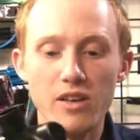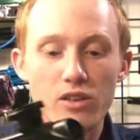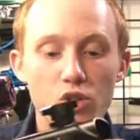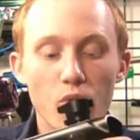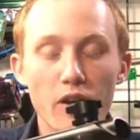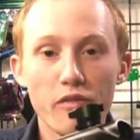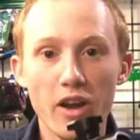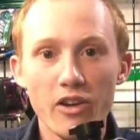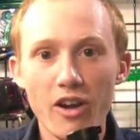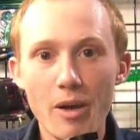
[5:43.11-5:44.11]
So whenever
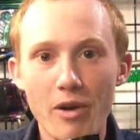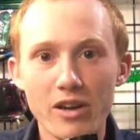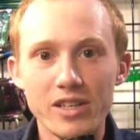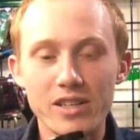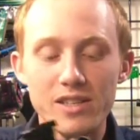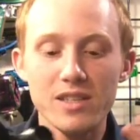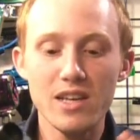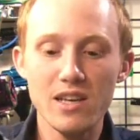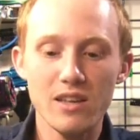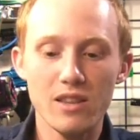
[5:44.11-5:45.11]
I grab onto this
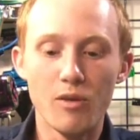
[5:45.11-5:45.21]
thing,